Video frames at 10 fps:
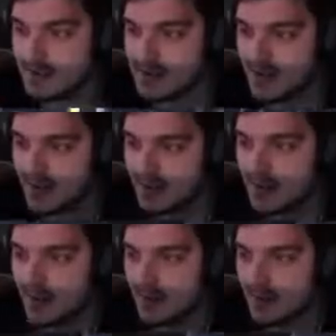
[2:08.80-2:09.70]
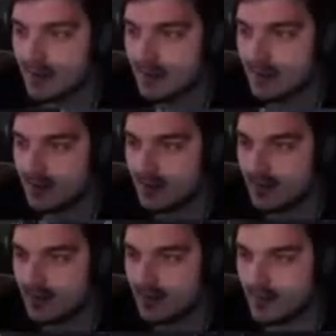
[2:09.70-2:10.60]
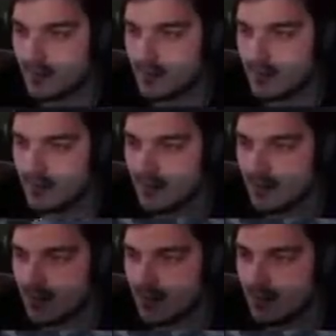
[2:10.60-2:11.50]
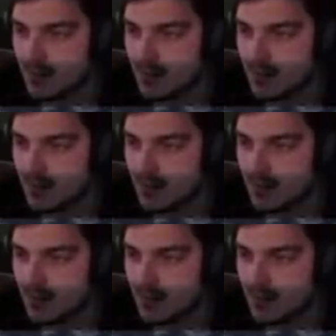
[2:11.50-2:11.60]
(silence)